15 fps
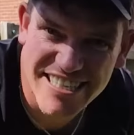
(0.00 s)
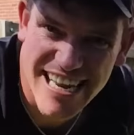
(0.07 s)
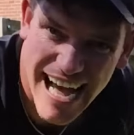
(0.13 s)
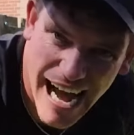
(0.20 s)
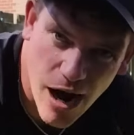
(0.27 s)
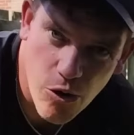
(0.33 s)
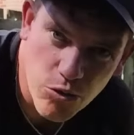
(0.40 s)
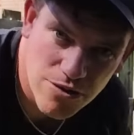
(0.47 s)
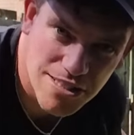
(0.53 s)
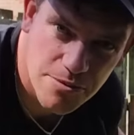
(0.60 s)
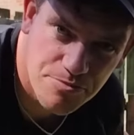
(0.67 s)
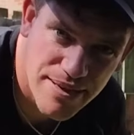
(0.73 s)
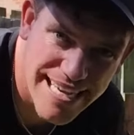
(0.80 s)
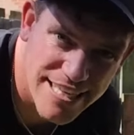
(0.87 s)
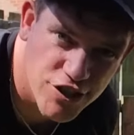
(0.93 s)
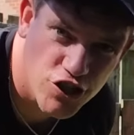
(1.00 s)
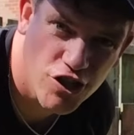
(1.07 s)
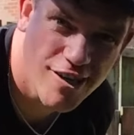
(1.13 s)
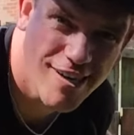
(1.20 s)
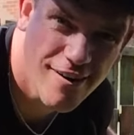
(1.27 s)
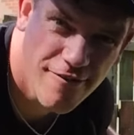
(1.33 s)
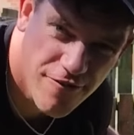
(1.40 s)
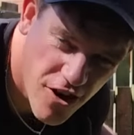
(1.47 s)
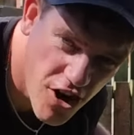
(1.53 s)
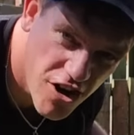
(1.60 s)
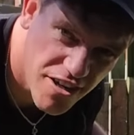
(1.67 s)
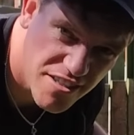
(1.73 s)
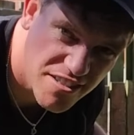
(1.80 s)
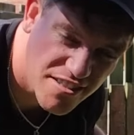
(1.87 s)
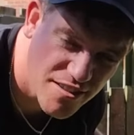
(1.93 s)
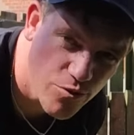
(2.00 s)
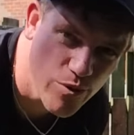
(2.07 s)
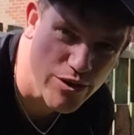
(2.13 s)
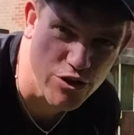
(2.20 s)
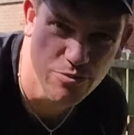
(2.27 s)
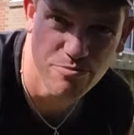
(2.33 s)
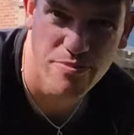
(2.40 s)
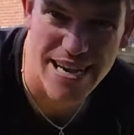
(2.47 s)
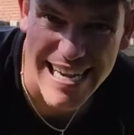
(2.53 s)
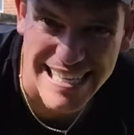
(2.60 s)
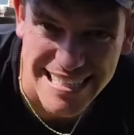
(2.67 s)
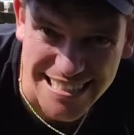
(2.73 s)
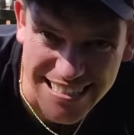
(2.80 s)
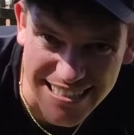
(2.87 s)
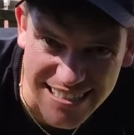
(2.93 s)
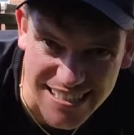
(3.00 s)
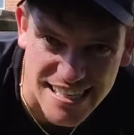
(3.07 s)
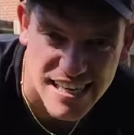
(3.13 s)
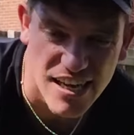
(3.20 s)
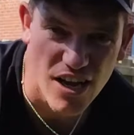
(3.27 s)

an outer pitch first, which means